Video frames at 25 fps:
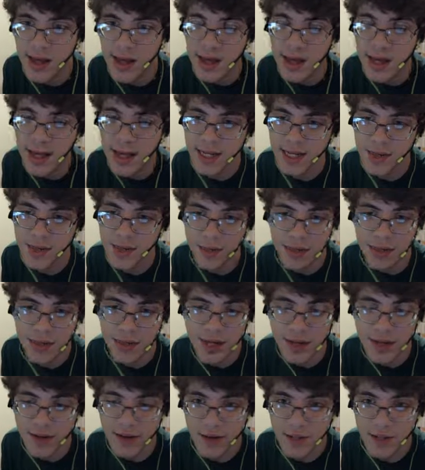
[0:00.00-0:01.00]
as a
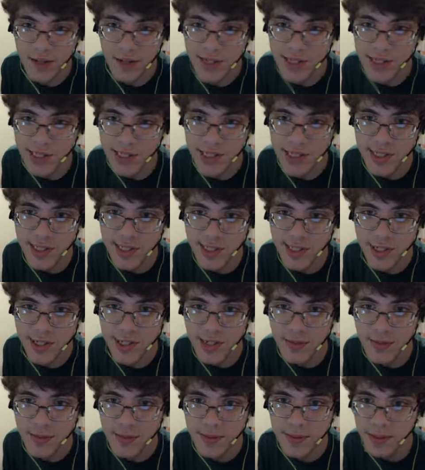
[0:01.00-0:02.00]
recover recent
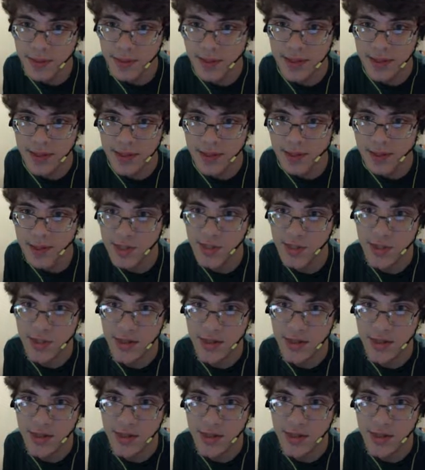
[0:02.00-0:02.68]
sessions thing. So when